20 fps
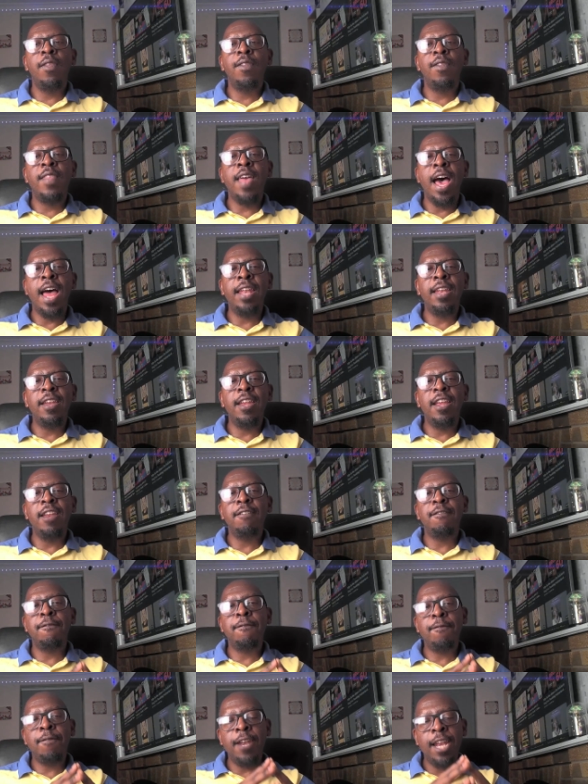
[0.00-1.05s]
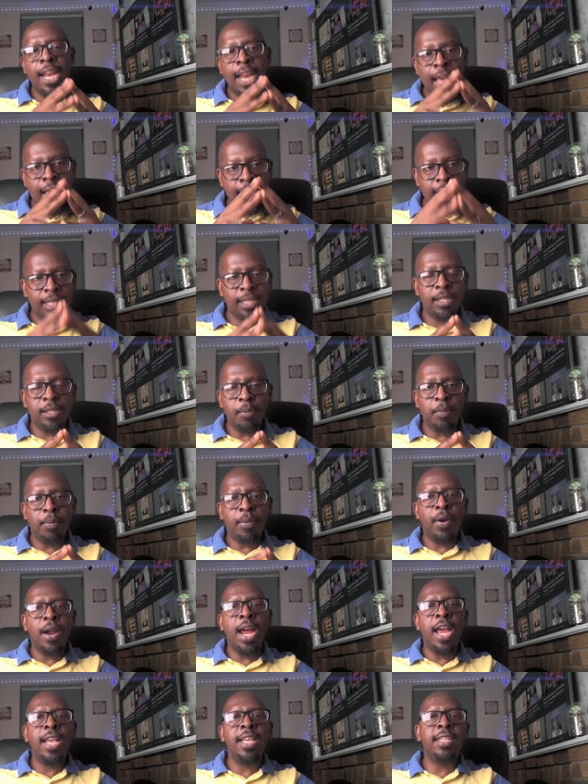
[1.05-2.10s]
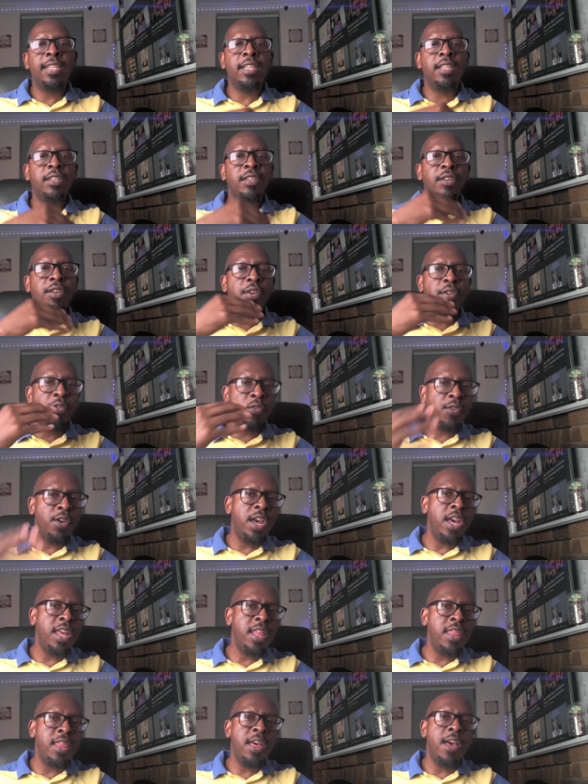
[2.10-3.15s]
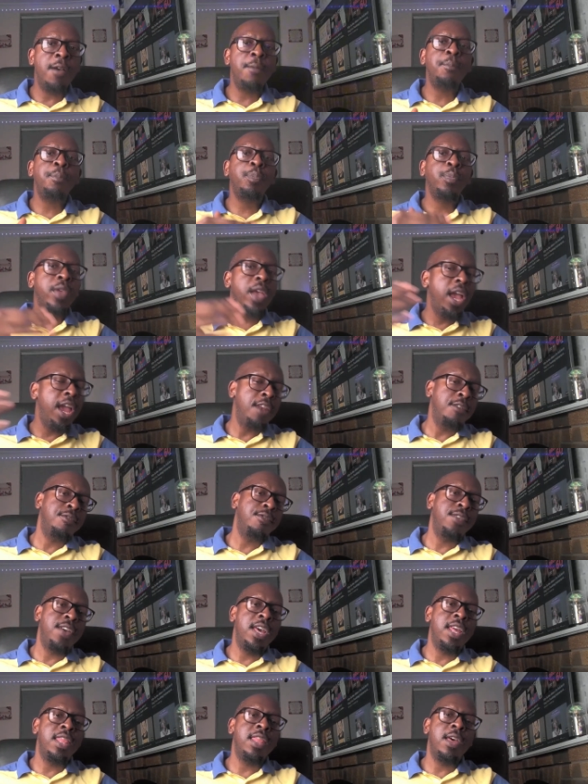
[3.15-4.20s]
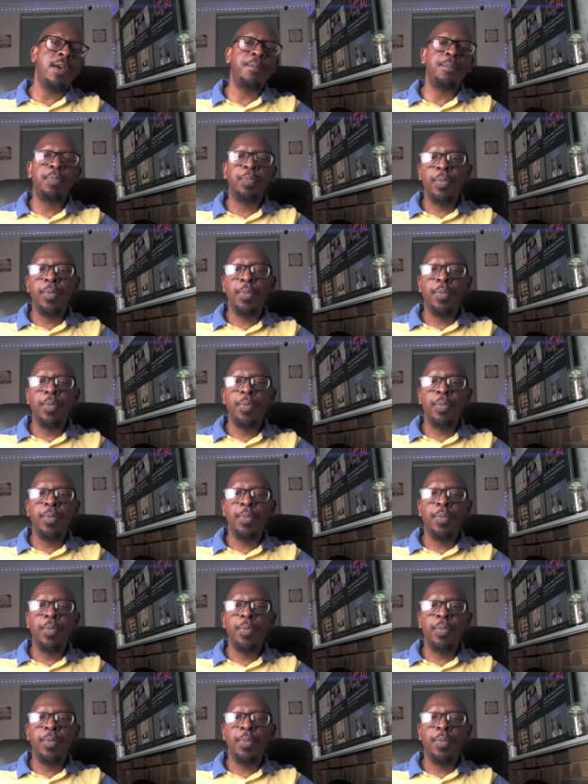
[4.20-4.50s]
that inflates prices further and further.